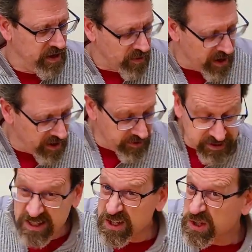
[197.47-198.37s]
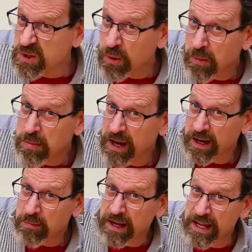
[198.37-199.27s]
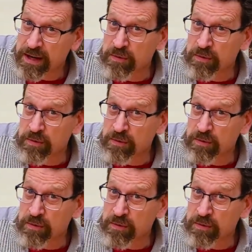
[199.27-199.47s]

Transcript: Well, this is a store pick, but it